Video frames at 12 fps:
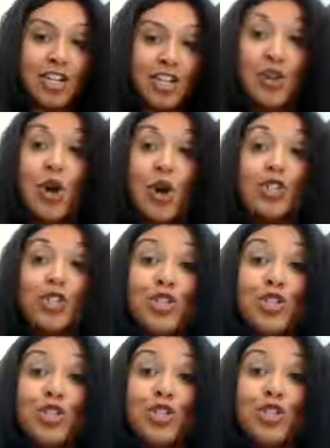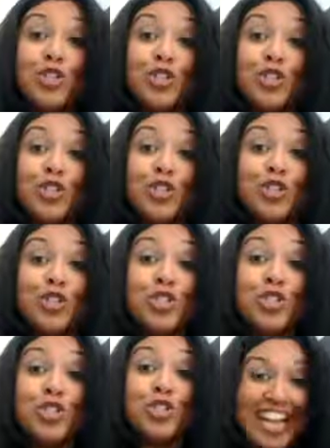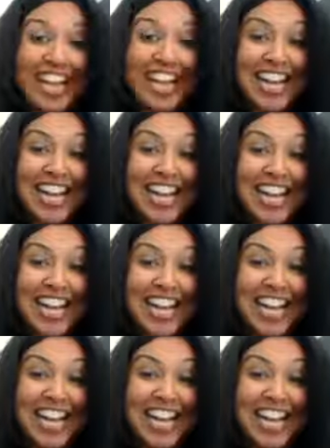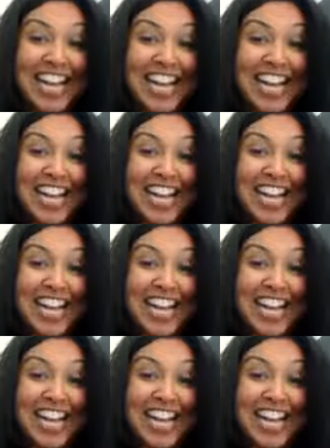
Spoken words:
And those three, the really like were in my